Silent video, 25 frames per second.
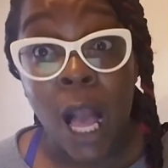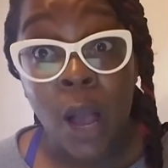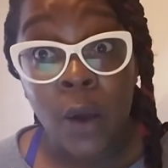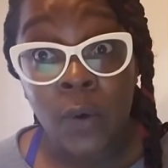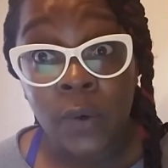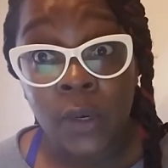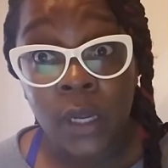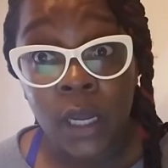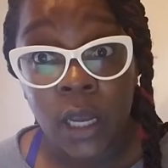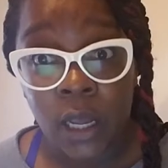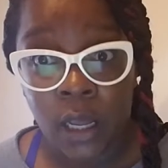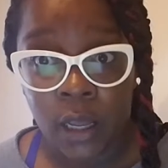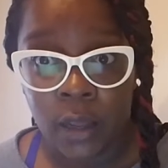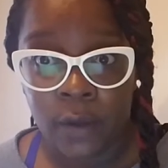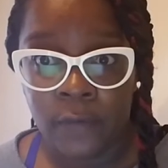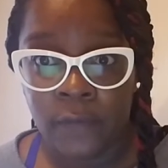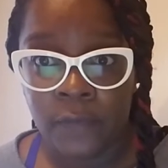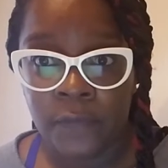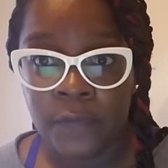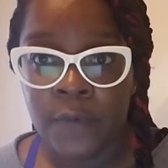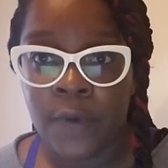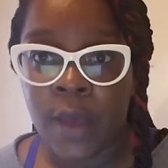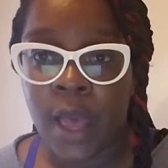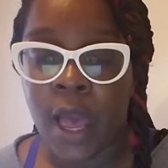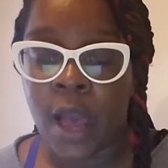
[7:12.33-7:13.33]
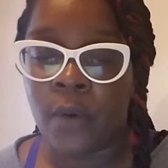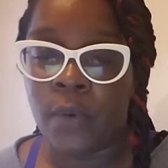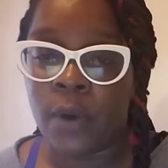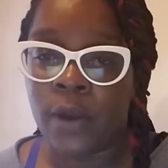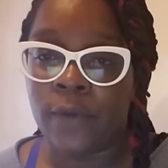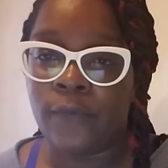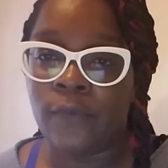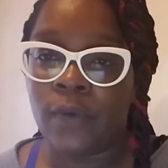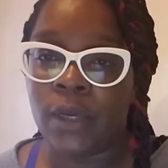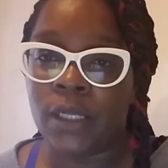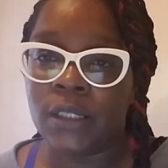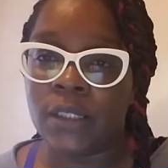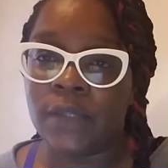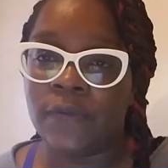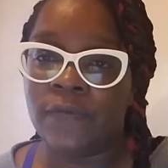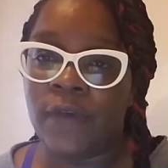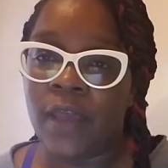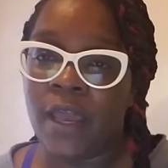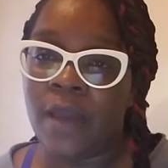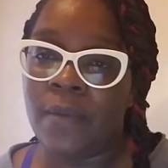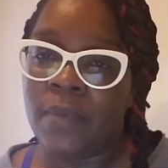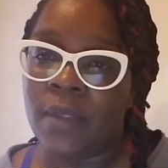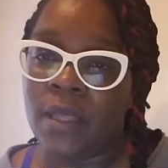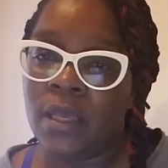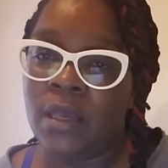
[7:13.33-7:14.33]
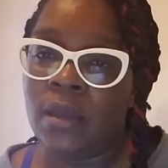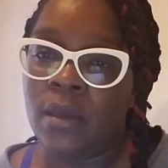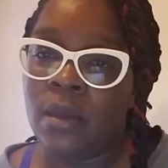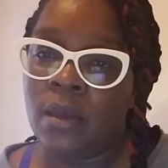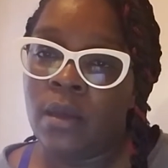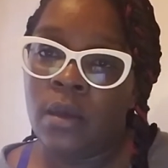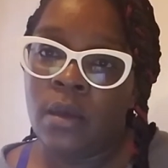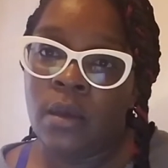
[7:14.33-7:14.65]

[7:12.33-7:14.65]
out of. However, it's a family